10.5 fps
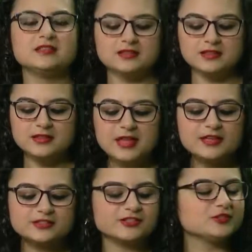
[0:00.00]
the league
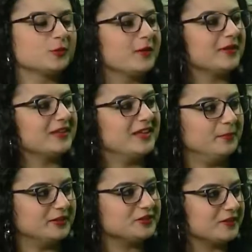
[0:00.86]
is also worried about the
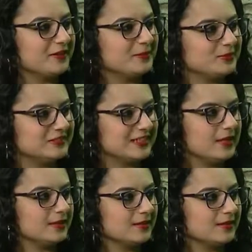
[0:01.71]
image they're going to
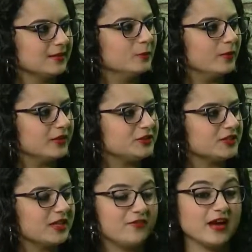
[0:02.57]
present, which
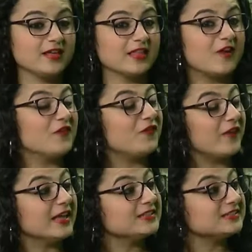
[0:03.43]
if I allow
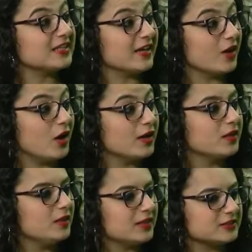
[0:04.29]
fights like
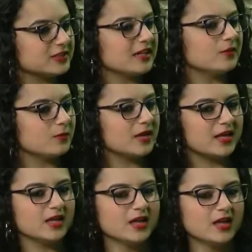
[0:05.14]
hockey, that's kind of
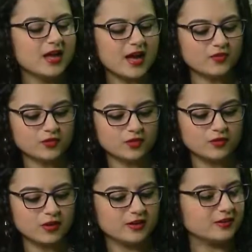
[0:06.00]
why after
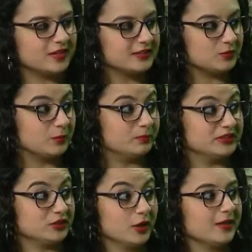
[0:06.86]
Ron Artest went
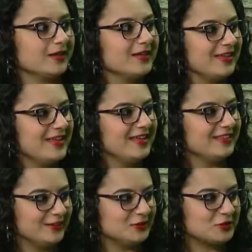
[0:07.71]
berserk
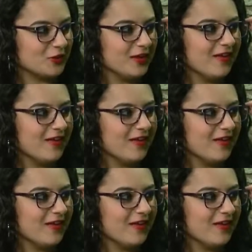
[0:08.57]
in Detroit,